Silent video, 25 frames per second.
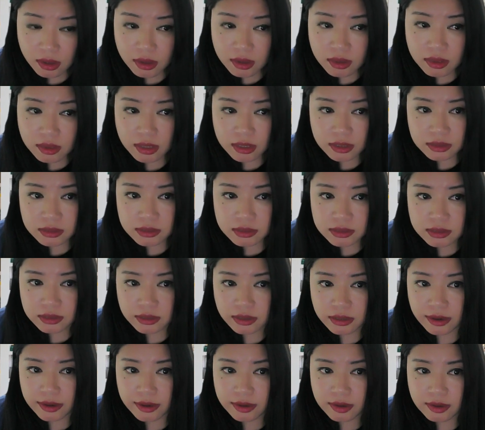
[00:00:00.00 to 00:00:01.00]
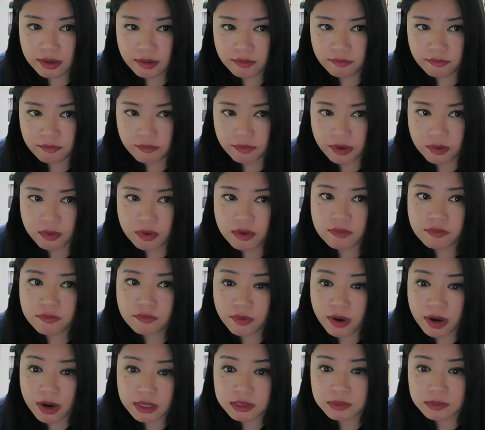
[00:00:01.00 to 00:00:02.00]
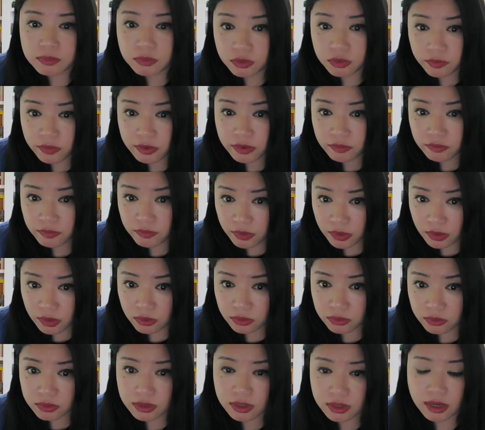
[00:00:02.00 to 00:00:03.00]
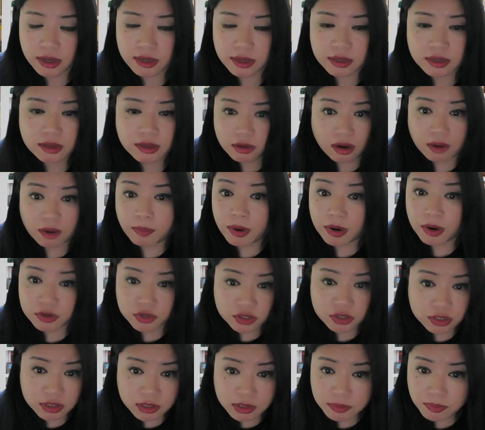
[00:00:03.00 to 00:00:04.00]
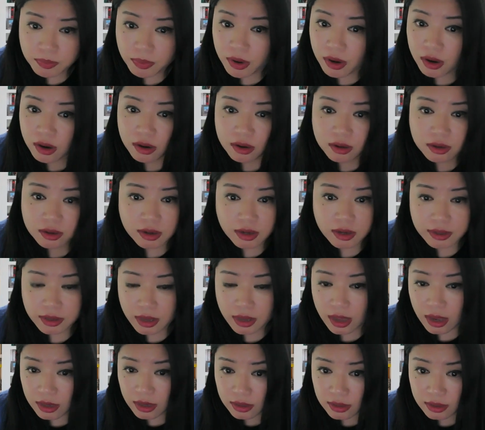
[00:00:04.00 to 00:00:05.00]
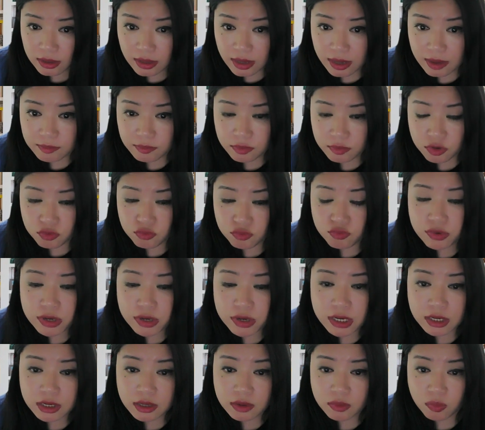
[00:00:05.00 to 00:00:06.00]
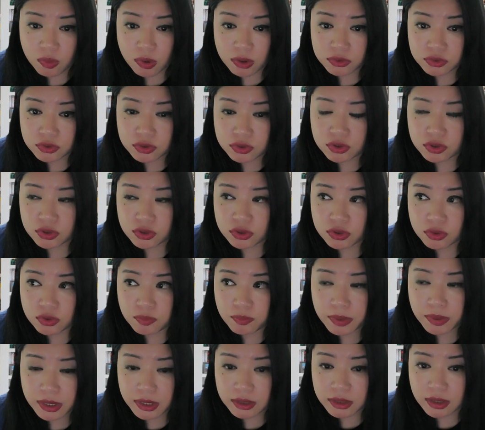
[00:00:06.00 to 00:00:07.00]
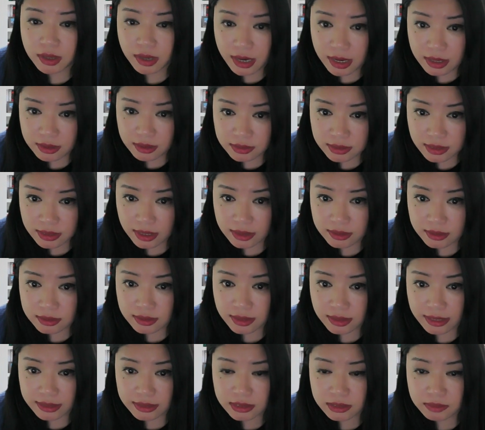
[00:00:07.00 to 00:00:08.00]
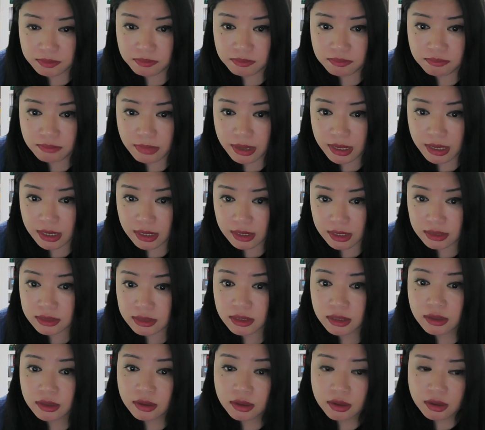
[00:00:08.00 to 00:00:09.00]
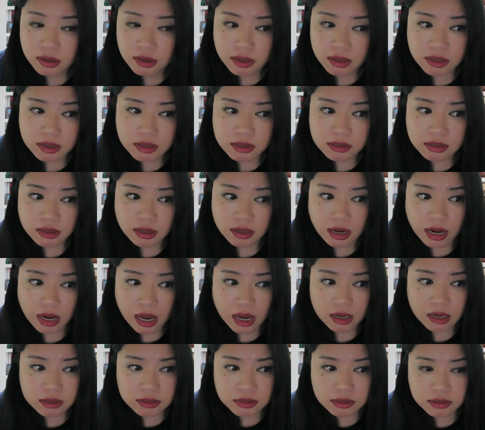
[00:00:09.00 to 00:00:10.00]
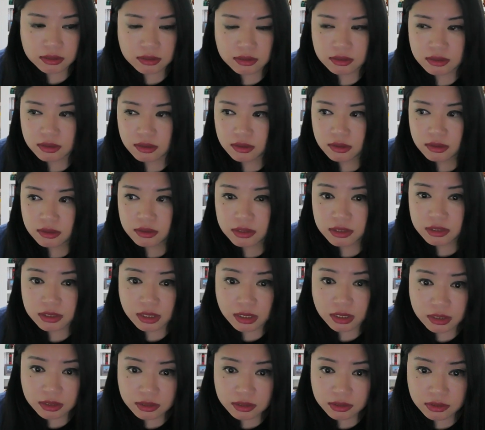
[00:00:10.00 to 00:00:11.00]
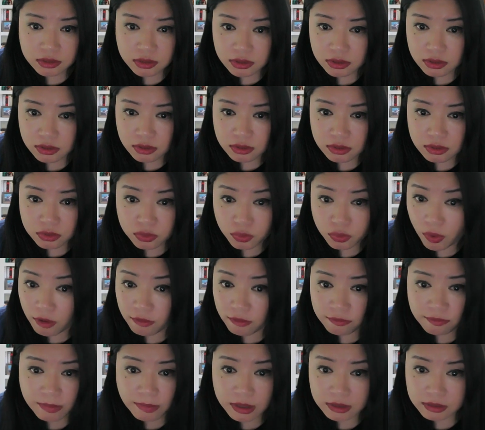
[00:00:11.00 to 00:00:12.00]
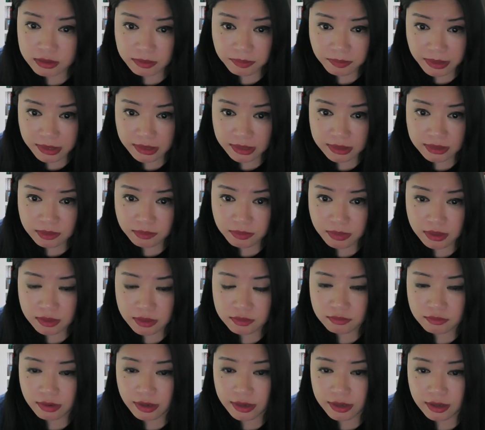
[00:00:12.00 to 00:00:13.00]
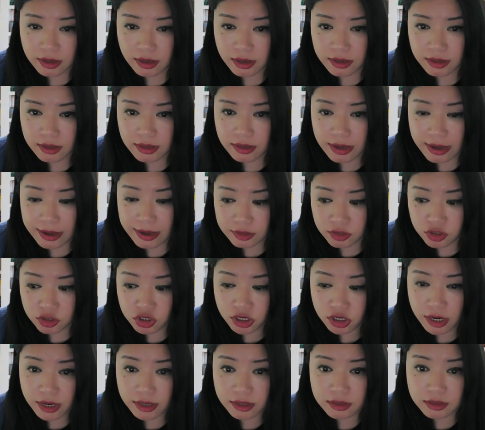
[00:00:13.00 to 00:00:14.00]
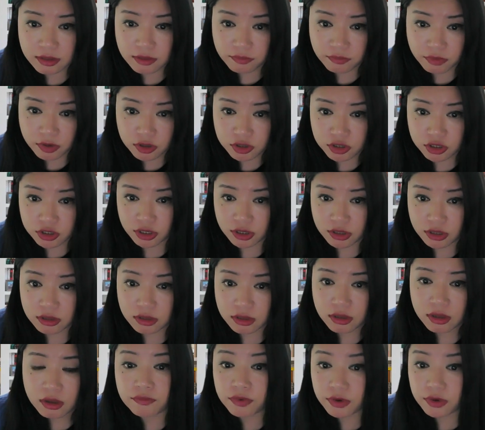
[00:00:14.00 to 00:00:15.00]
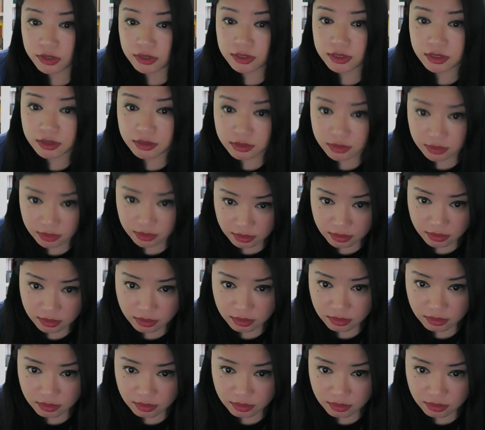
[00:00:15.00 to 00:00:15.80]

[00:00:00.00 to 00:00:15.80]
Things like very fast moving fields like Apache Spark, like LLM, you really want to pick the content that's made in the last 6 to 12 months maximum, right? Like, and check the version versus the